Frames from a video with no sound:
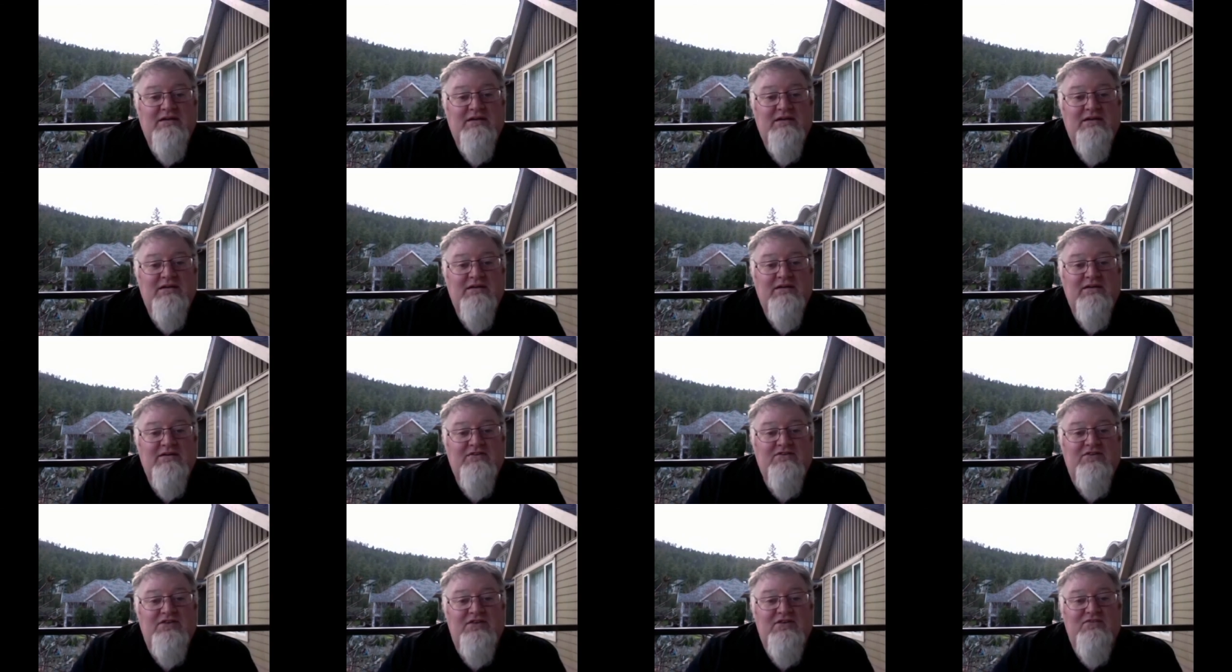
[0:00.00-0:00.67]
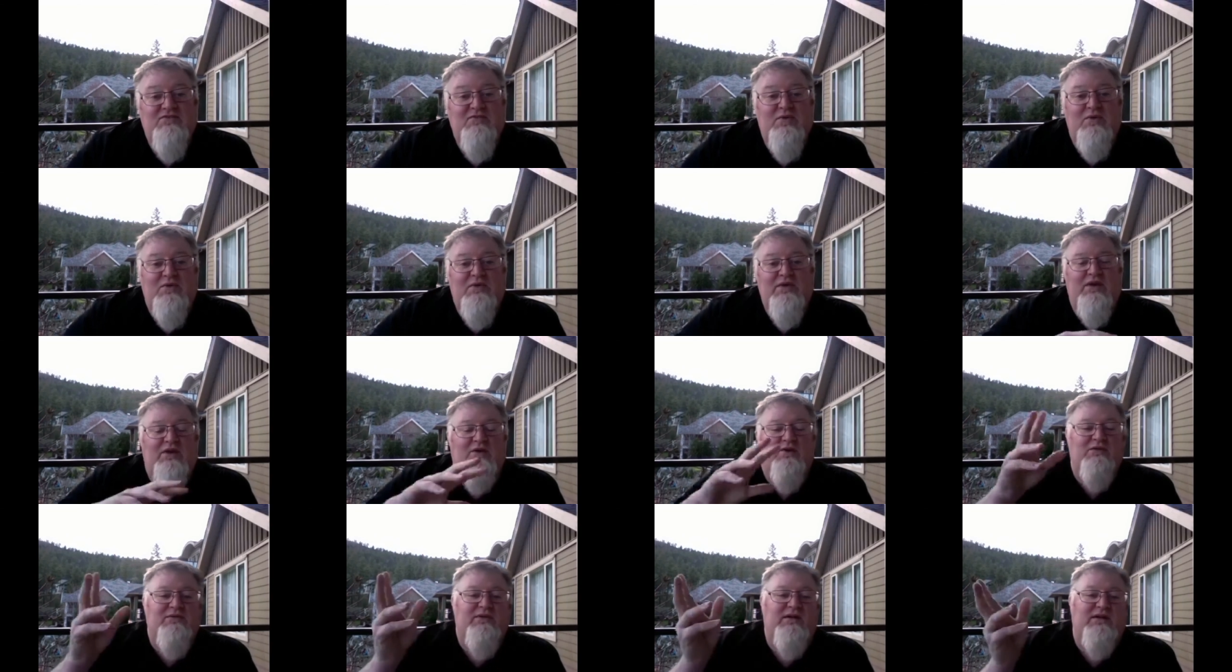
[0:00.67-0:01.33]
Sees, you know,
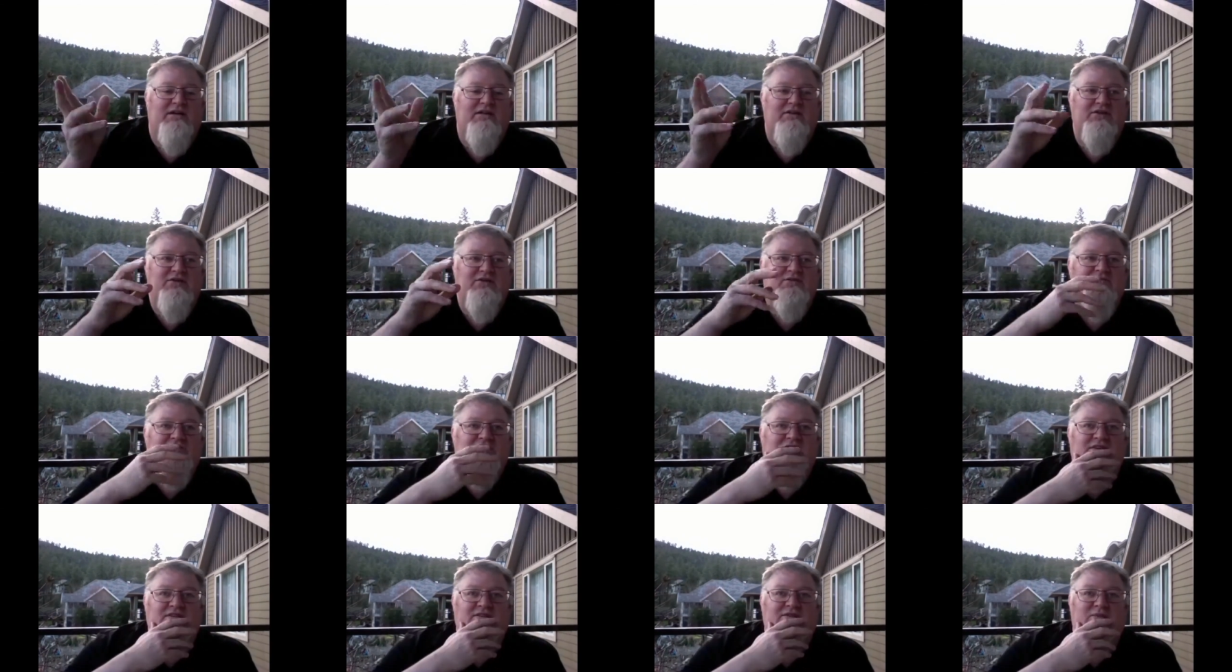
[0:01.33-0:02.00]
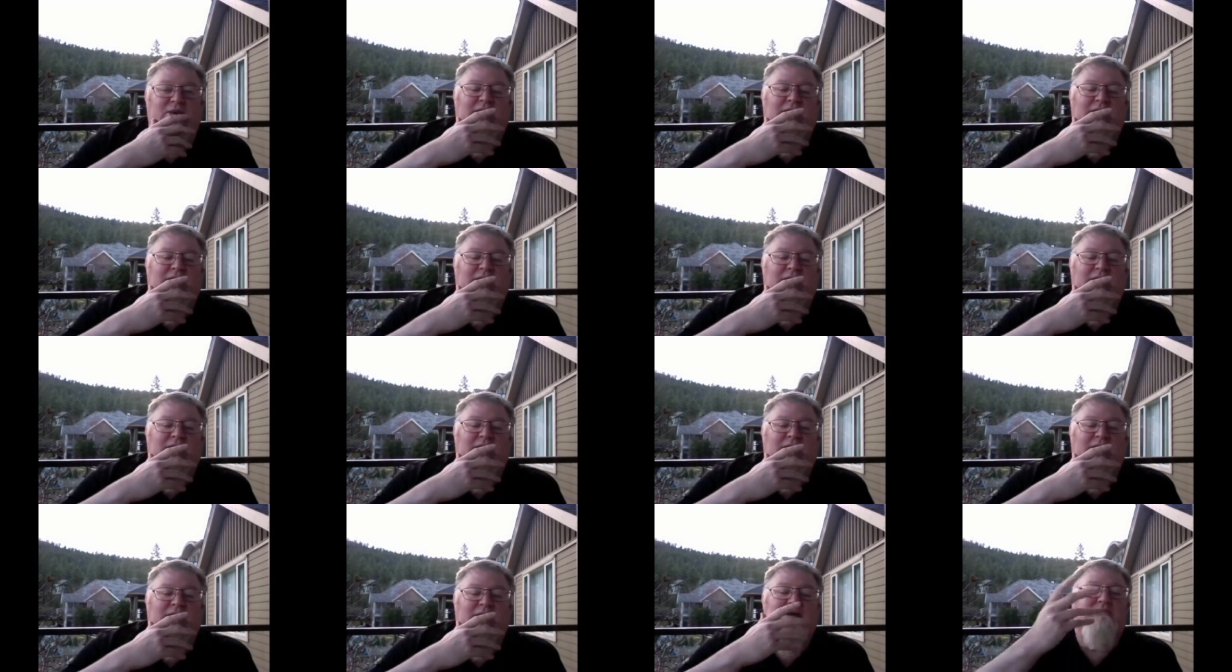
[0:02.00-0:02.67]
the Noah's Ark, the rainbow.
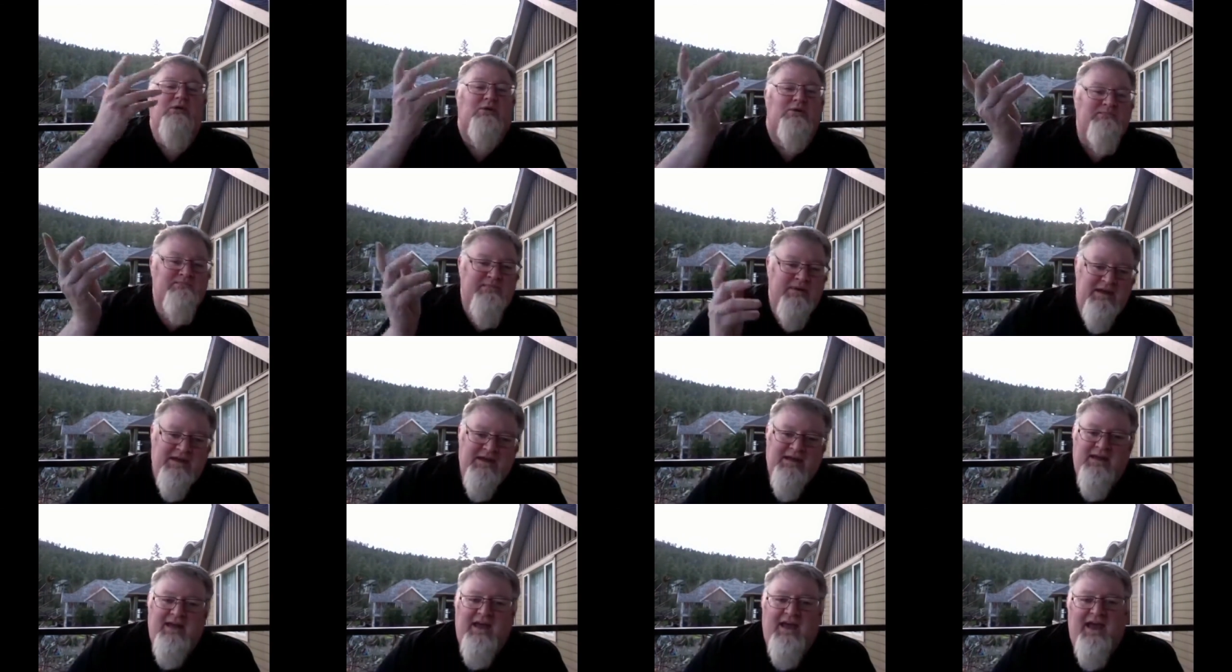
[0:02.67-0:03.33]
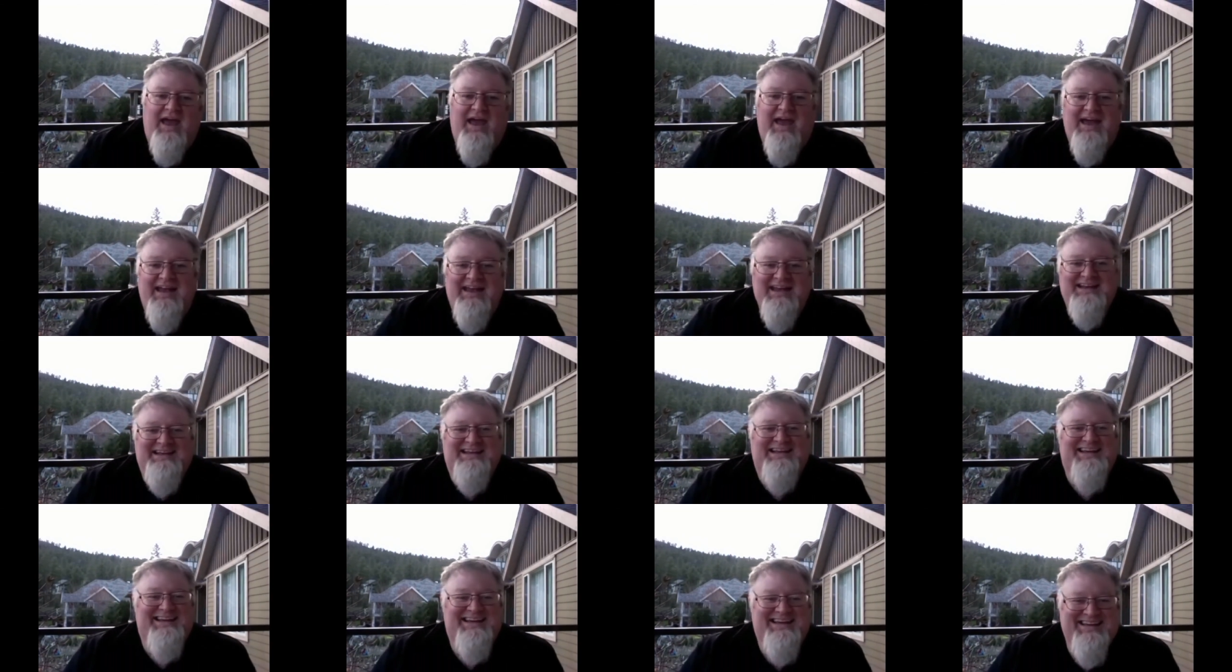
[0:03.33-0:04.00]
And
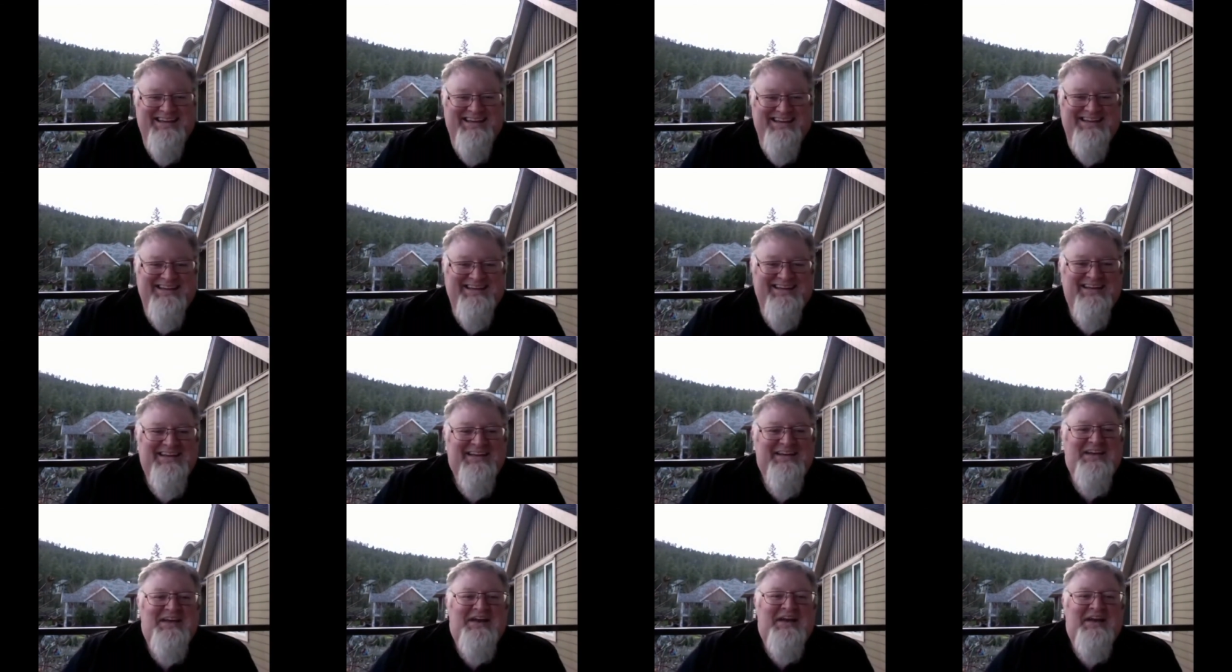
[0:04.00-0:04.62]
and